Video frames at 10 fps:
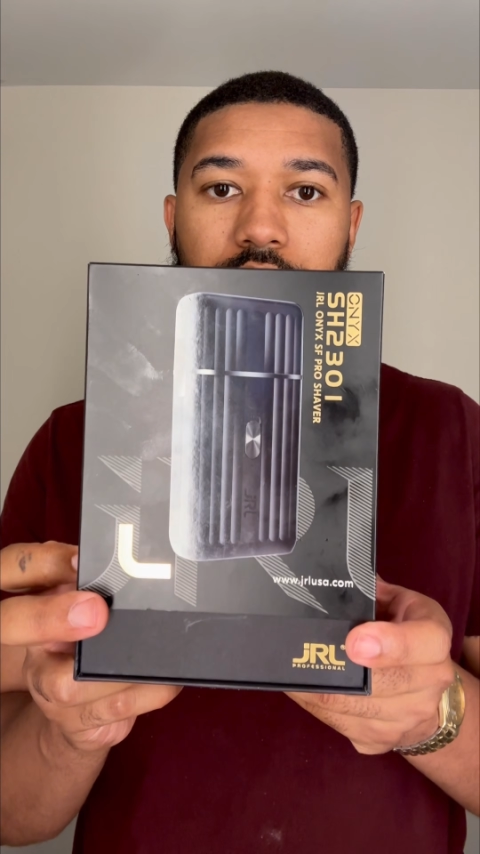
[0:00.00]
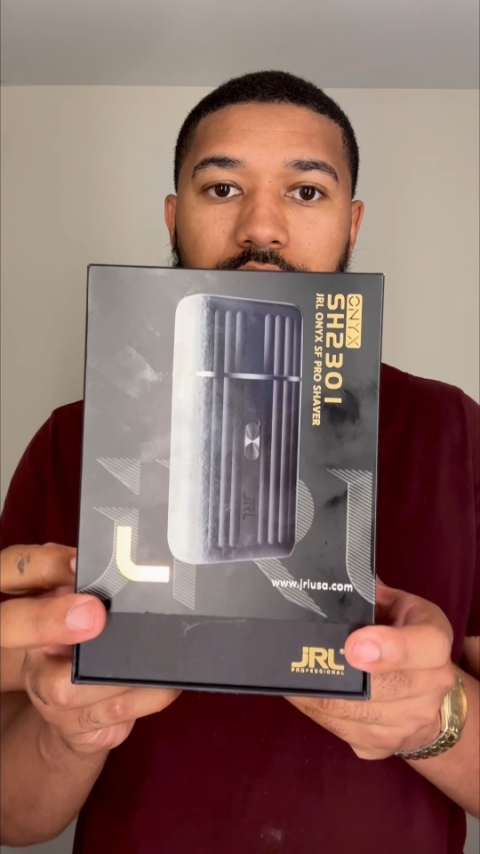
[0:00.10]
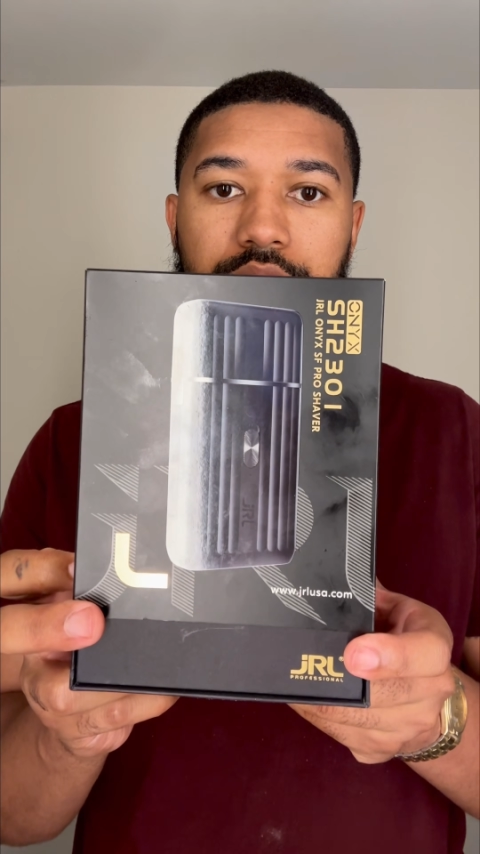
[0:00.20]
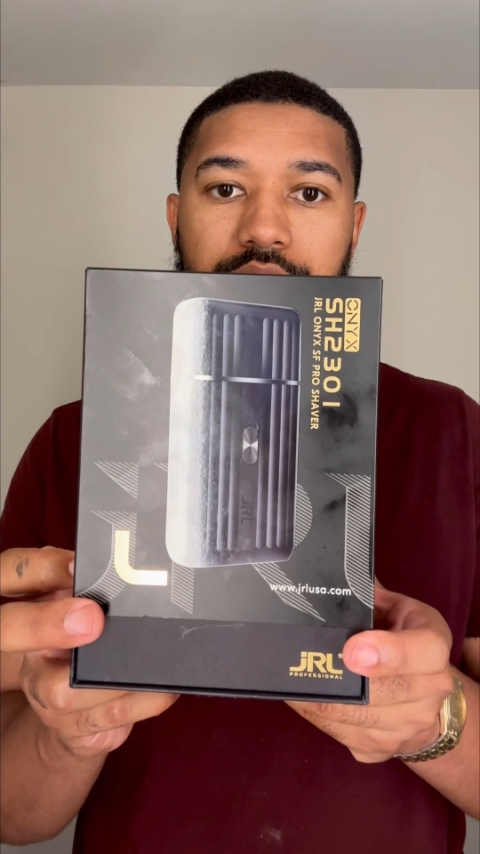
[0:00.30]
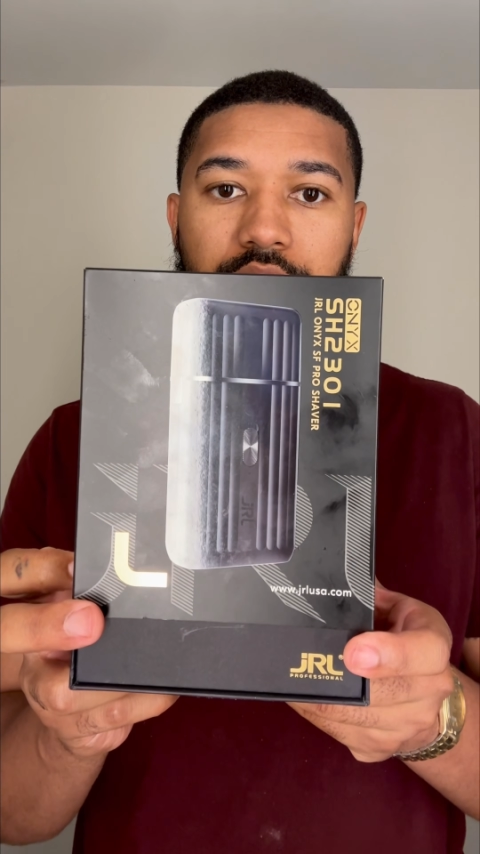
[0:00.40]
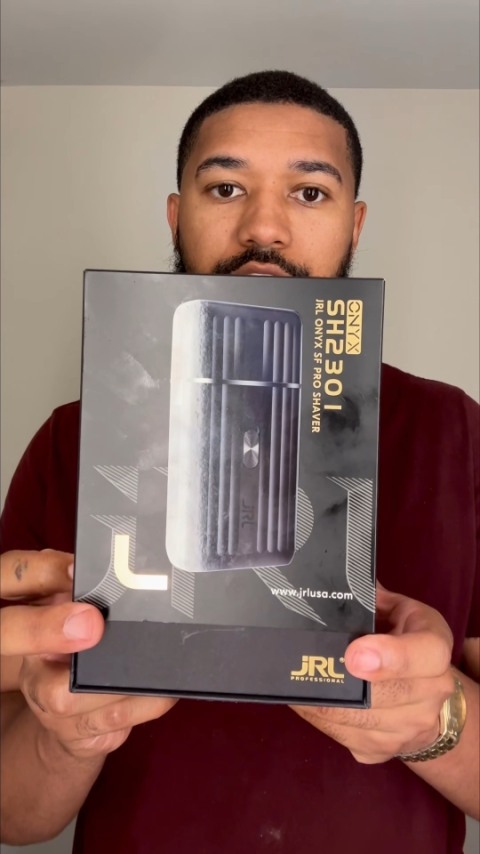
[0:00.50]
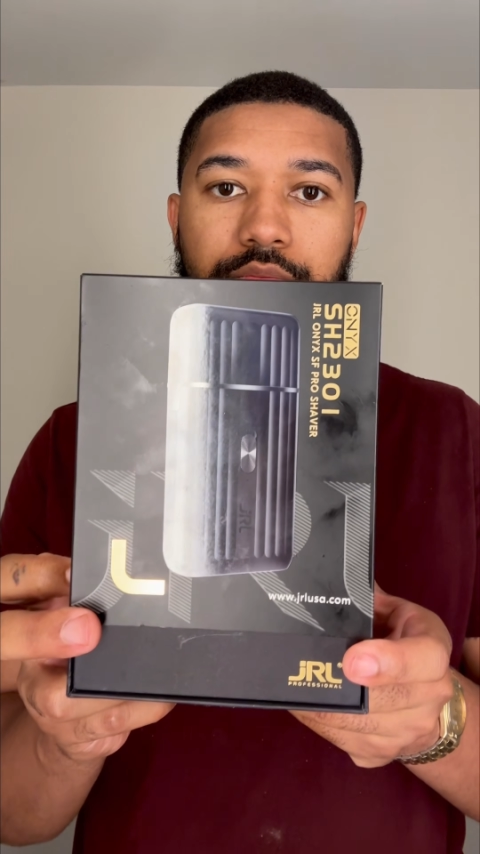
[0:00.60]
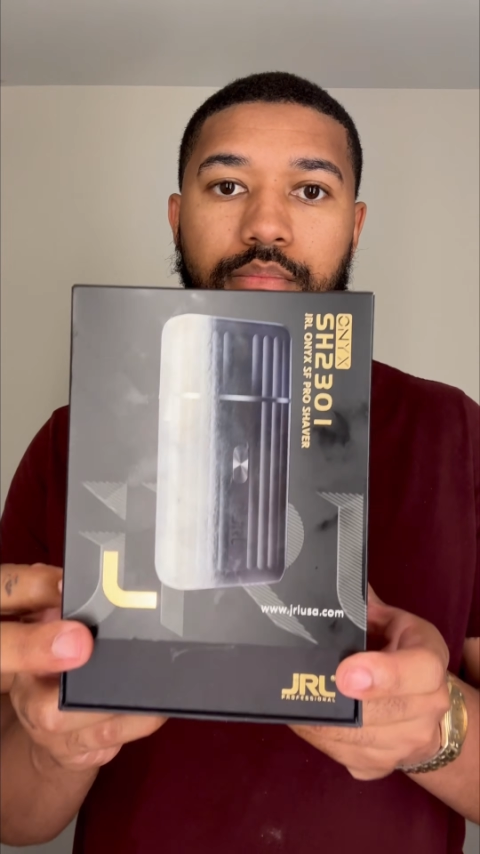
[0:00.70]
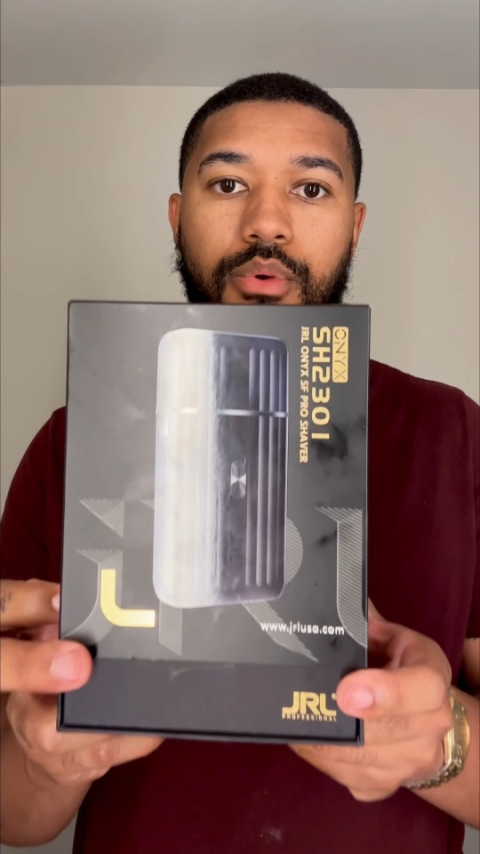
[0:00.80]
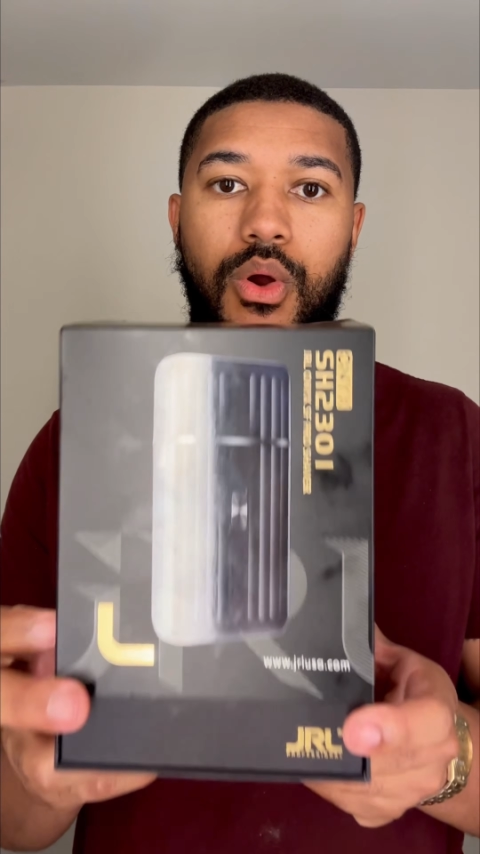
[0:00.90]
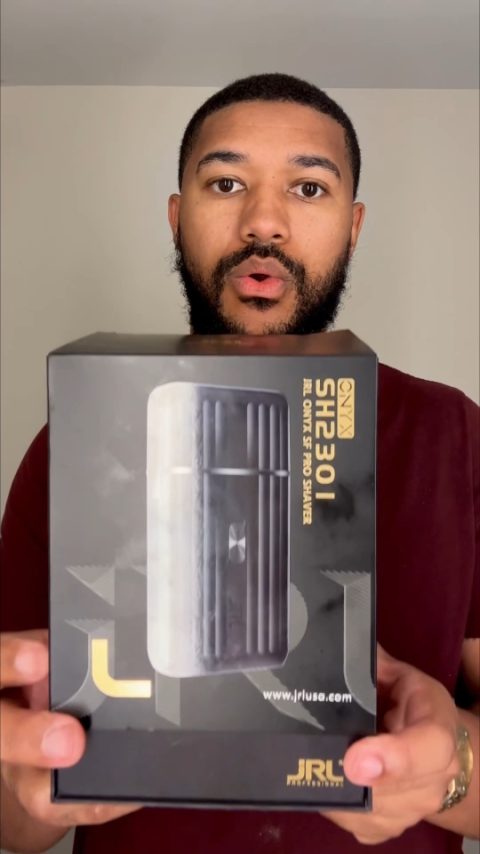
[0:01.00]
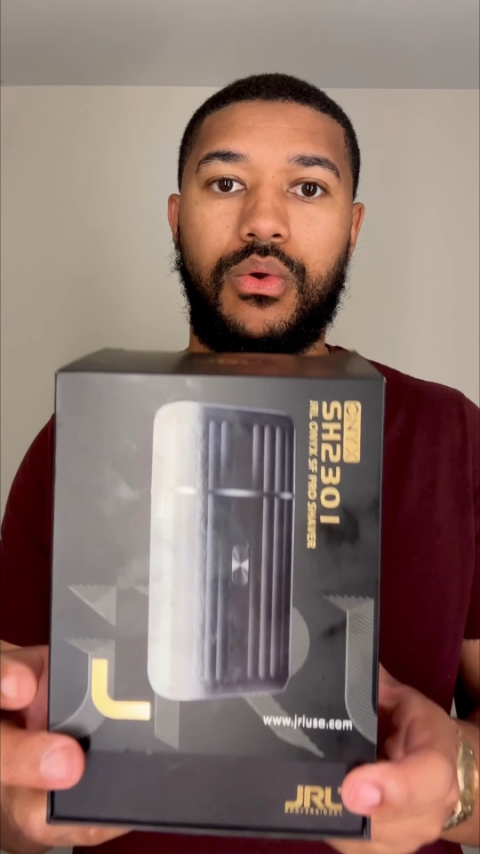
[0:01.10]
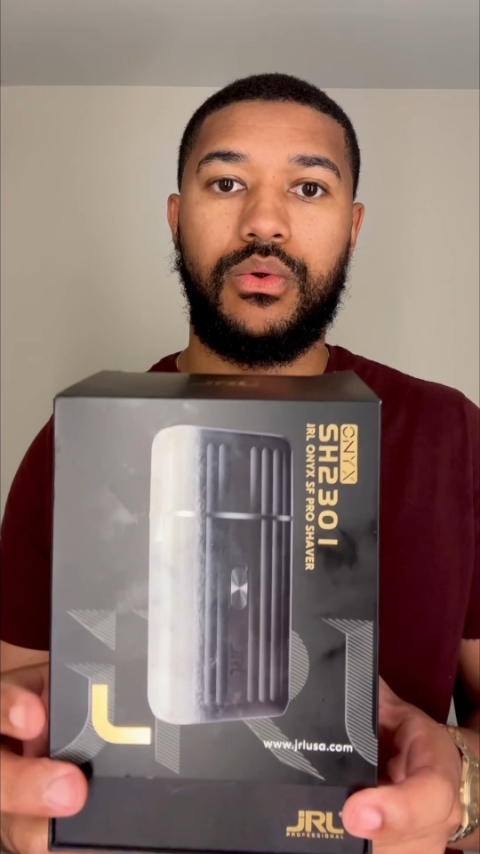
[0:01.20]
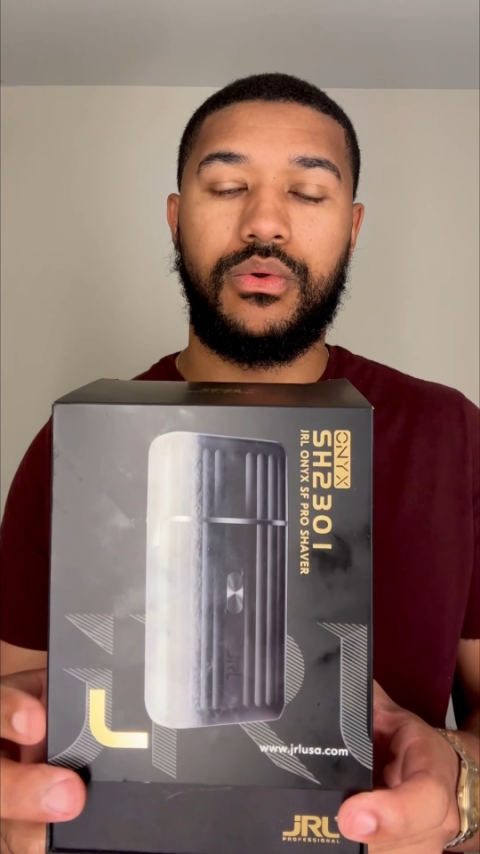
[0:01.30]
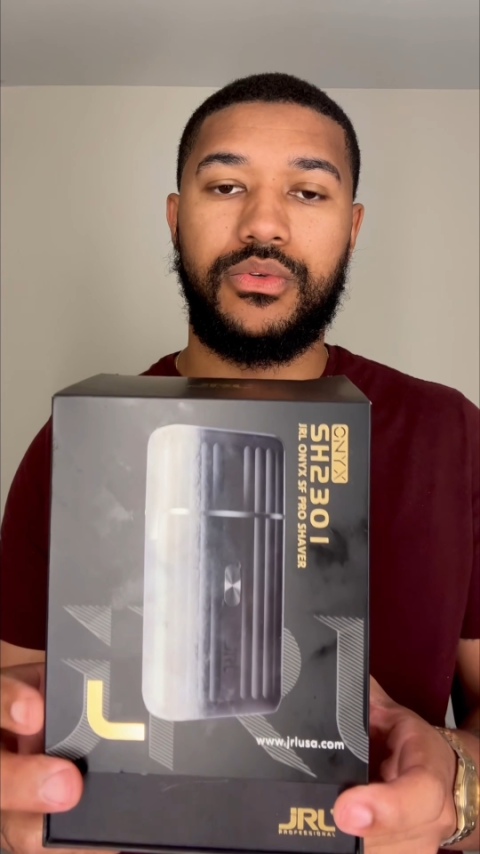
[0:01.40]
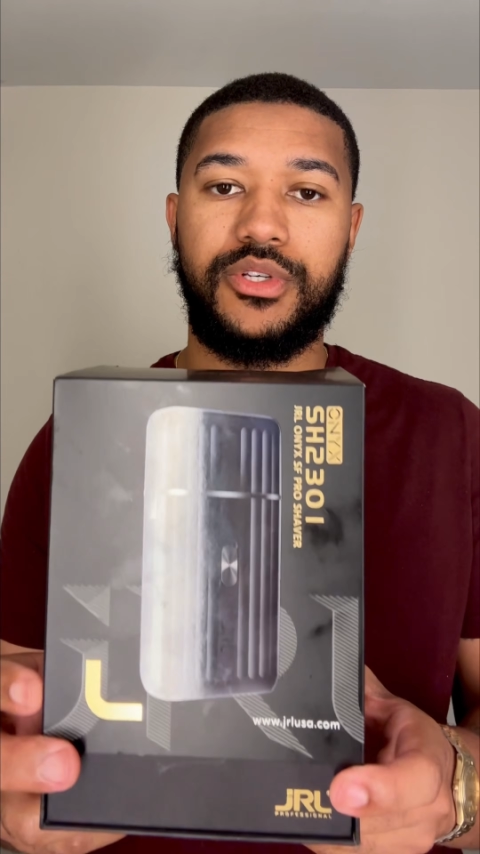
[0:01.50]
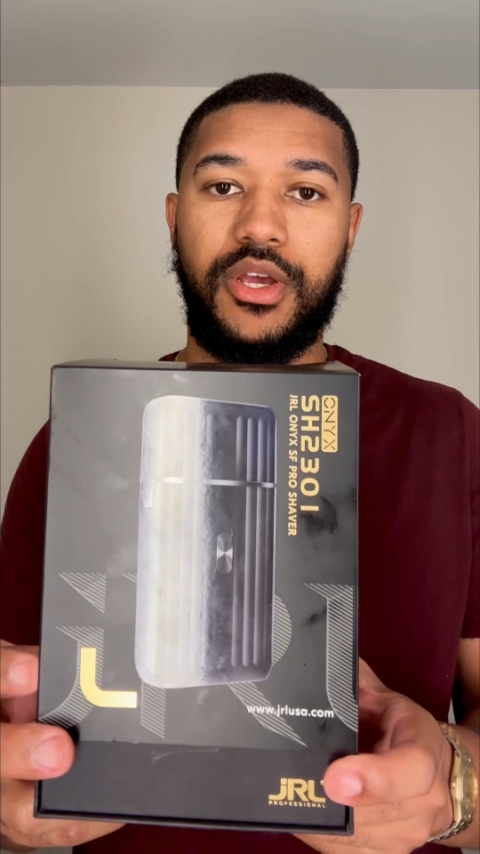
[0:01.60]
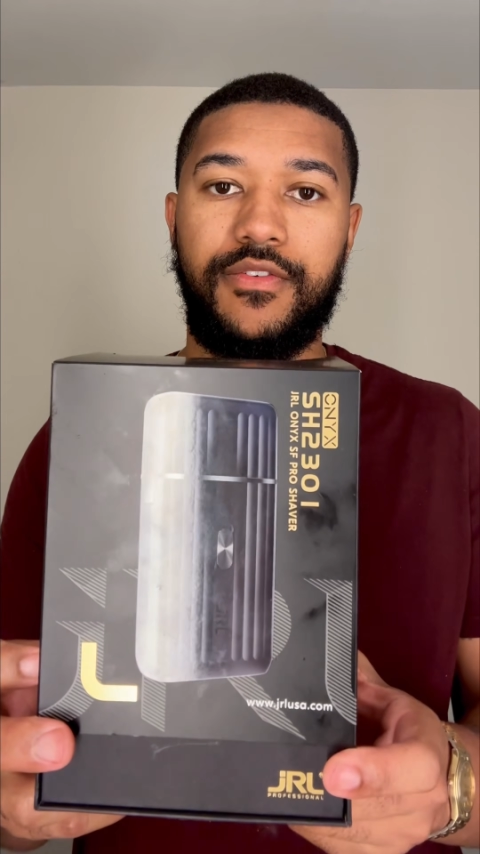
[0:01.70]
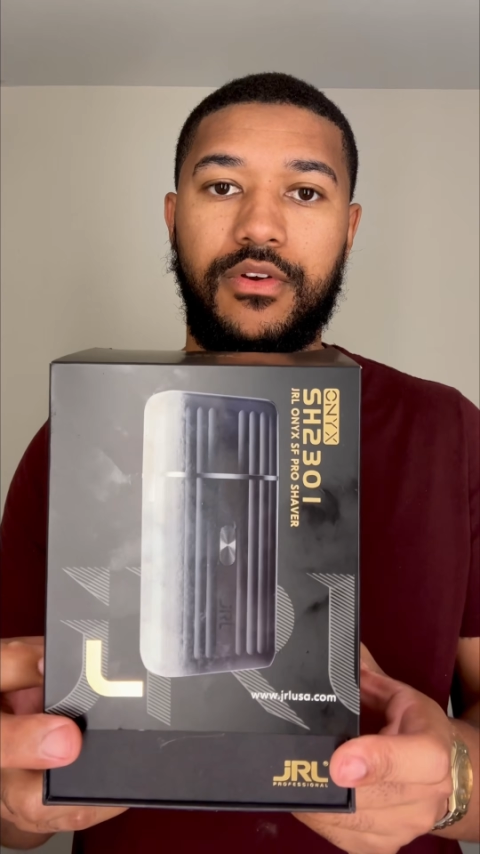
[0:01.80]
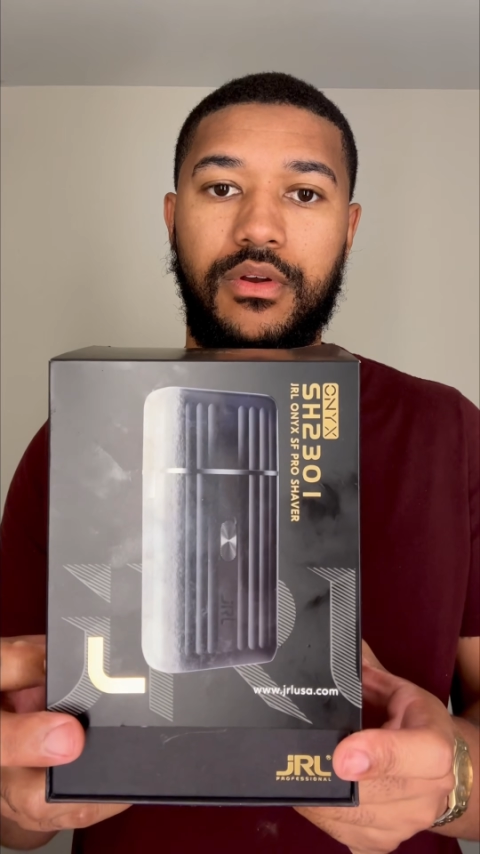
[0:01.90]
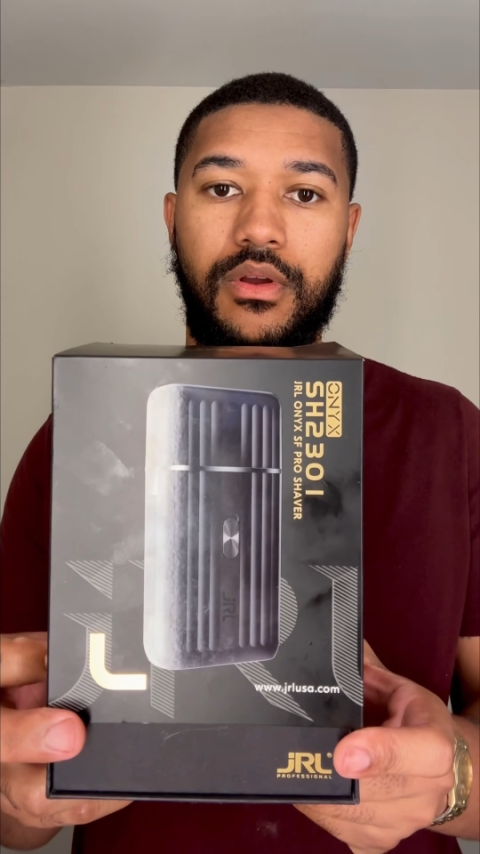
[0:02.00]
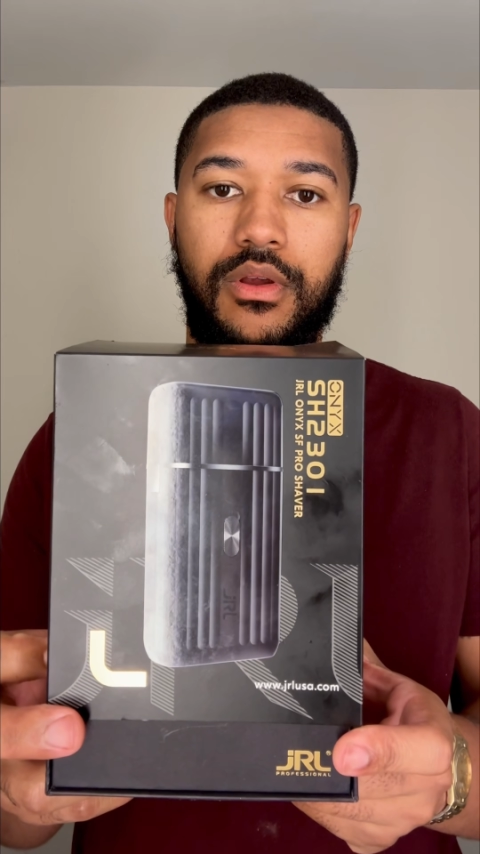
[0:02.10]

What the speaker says: SF Pro Shaver.